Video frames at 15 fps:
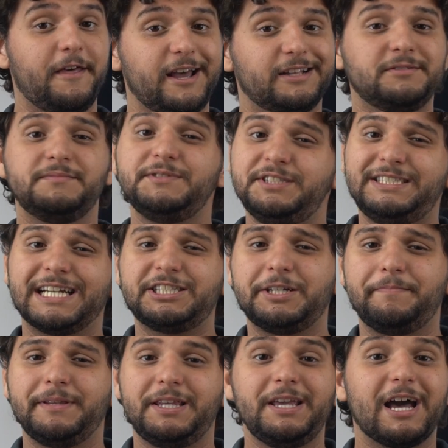Then,
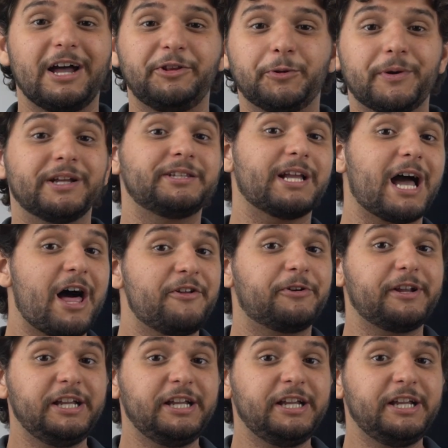ChatGPT addressed other